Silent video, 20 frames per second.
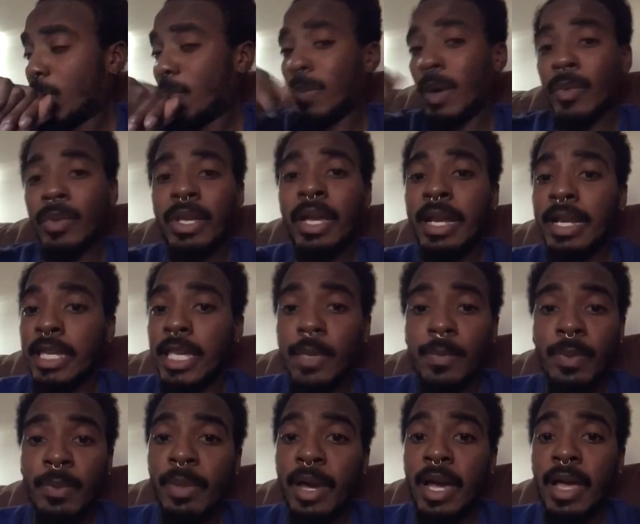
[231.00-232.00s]
But we got to
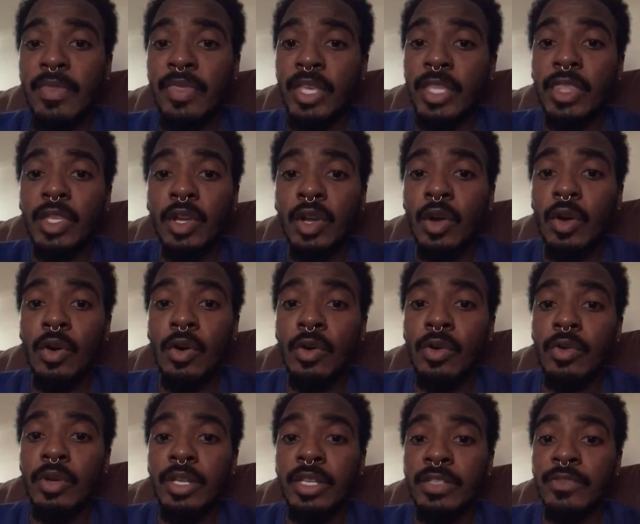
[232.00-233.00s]
keep in mind that the
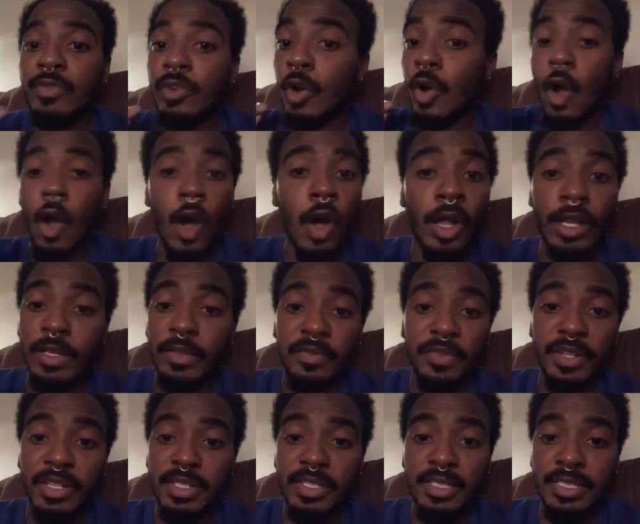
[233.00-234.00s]
goal is for all
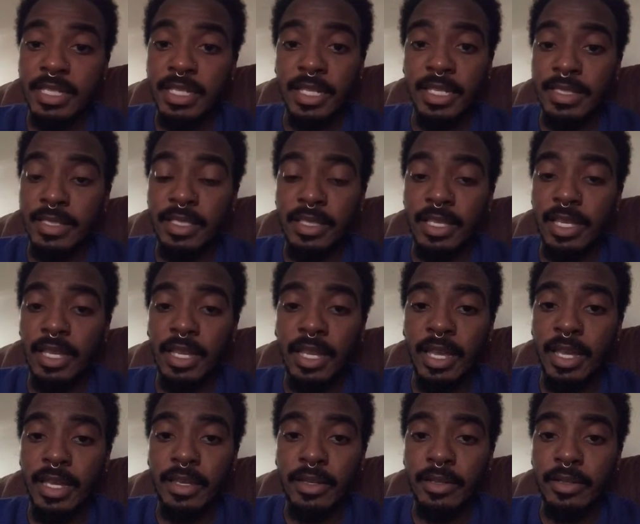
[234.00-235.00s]
of us to get to that
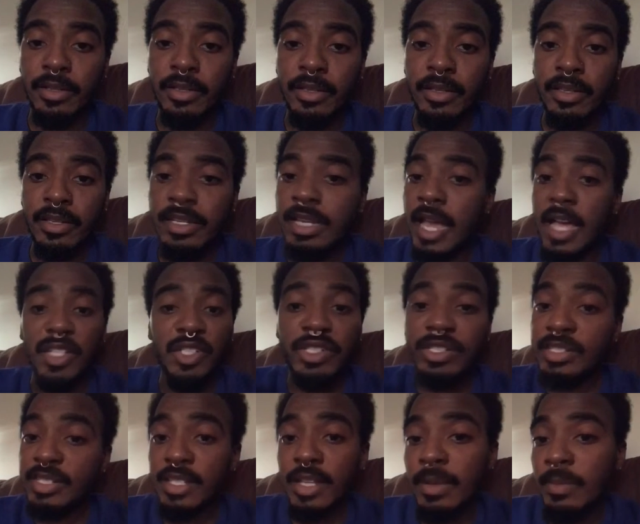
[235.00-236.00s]
light, not
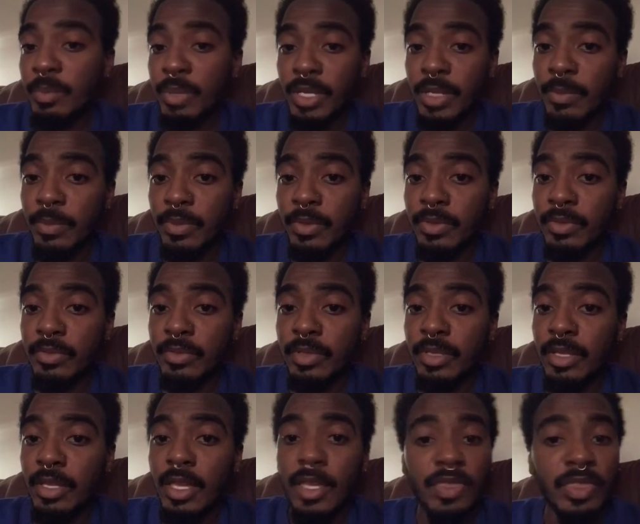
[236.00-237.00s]
just some people.
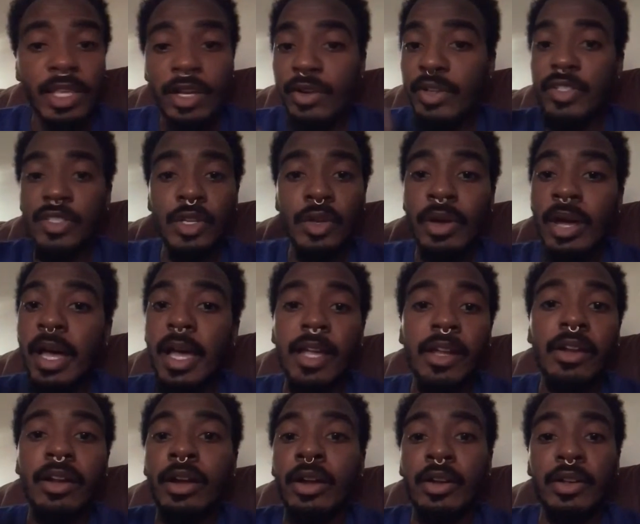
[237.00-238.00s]
There is no
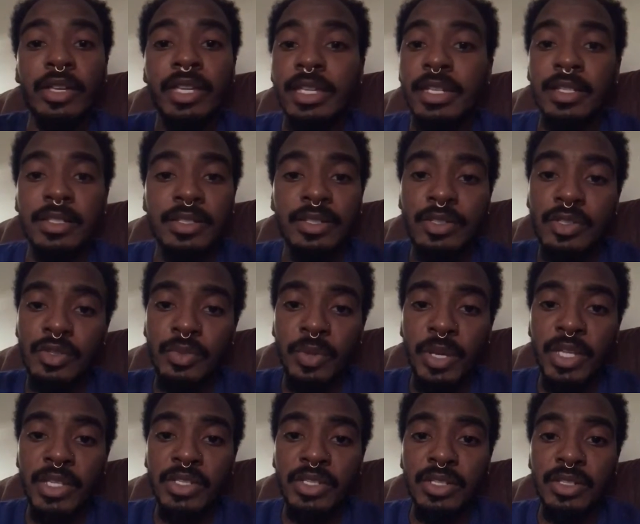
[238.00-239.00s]
hierarchy in the
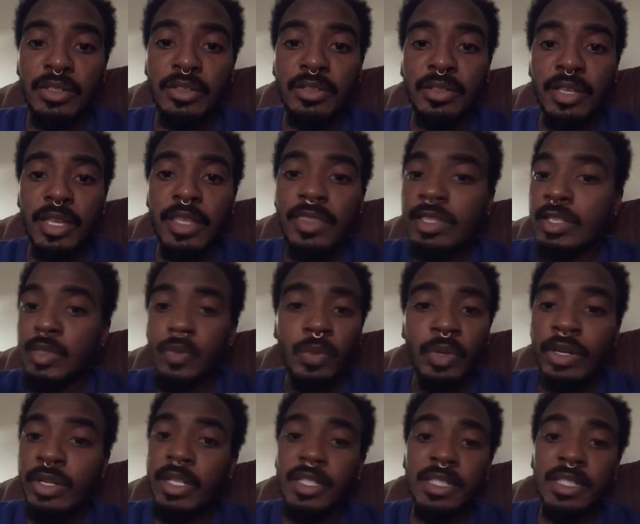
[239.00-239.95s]
situation. This world